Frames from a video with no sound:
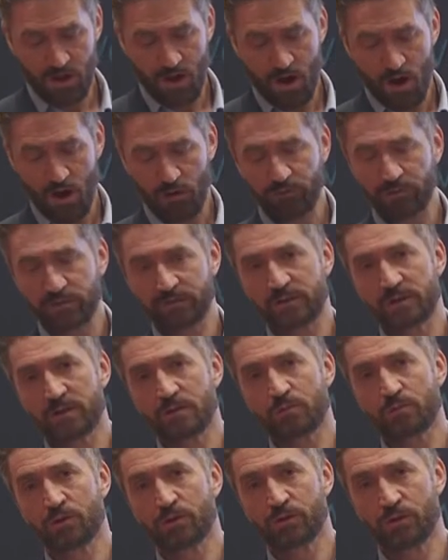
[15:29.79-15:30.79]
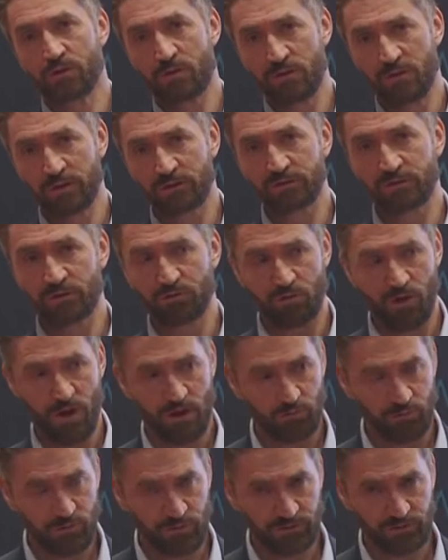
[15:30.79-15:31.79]
Obviously, we're doing this to
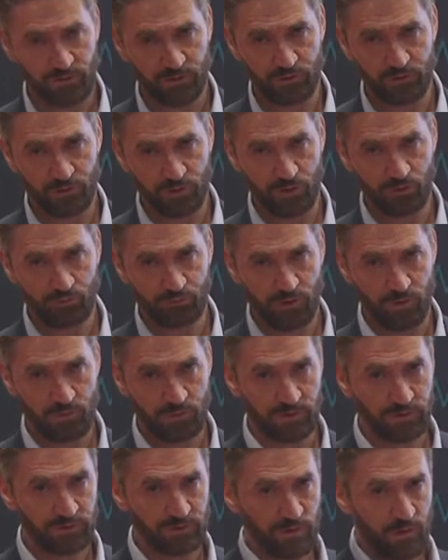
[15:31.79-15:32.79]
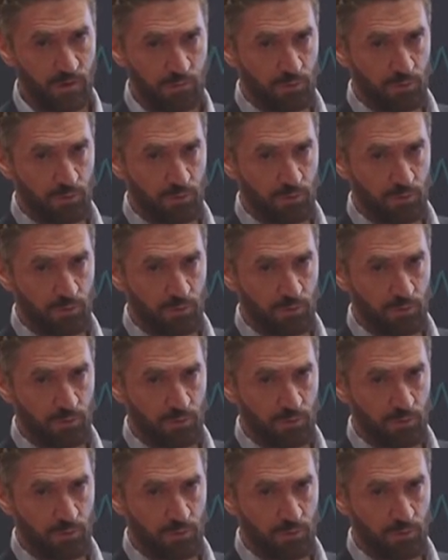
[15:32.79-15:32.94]
drive research for new treatments,